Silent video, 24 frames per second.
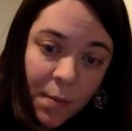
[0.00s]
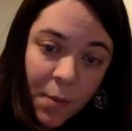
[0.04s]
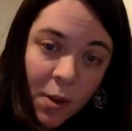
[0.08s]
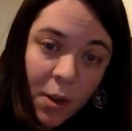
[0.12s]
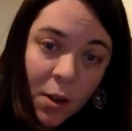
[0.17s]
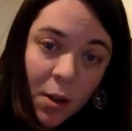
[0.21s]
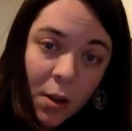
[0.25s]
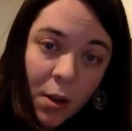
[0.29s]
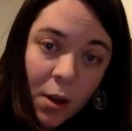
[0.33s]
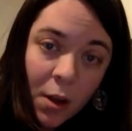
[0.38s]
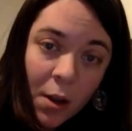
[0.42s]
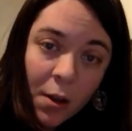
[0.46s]

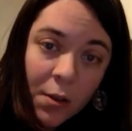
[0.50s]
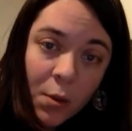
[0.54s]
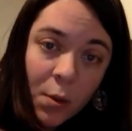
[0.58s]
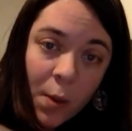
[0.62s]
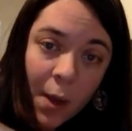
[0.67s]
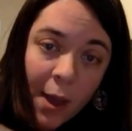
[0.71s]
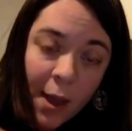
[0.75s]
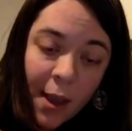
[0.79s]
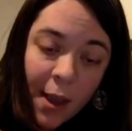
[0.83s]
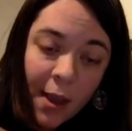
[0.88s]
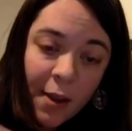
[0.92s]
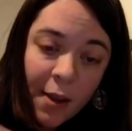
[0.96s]
All the
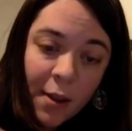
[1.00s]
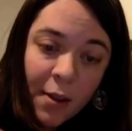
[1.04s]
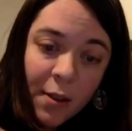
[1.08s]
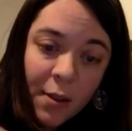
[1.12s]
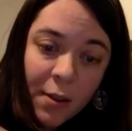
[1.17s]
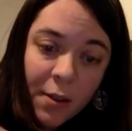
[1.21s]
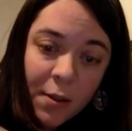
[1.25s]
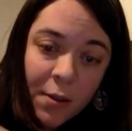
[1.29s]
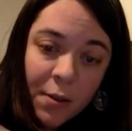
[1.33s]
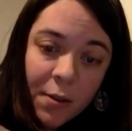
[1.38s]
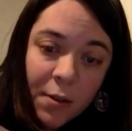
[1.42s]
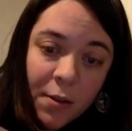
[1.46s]
way
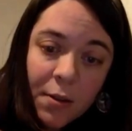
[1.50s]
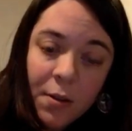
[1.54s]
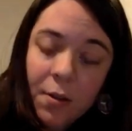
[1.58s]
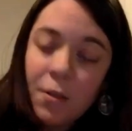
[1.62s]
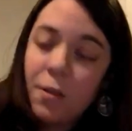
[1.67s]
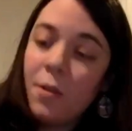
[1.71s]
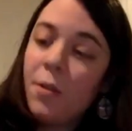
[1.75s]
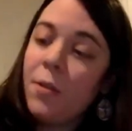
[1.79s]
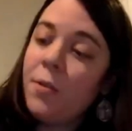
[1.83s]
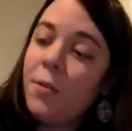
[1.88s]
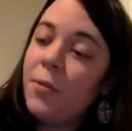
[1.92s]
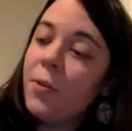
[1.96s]

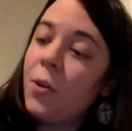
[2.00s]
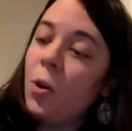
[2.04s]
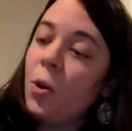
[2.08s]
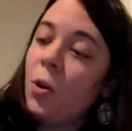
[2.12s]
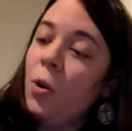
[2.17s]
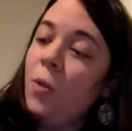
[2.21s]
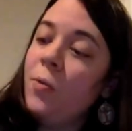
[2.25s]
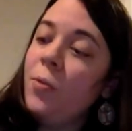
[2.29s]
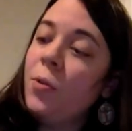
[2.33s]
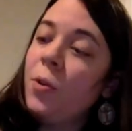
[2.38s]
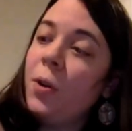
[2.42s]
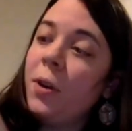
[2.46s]
for
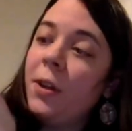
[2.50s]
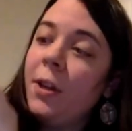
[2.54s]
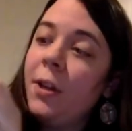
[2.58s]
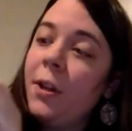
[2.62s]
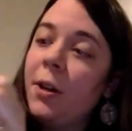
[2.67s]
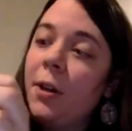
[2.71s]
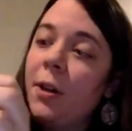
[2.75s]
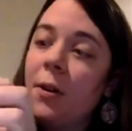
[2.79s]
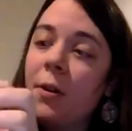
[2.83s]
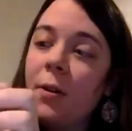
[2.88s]
over a year,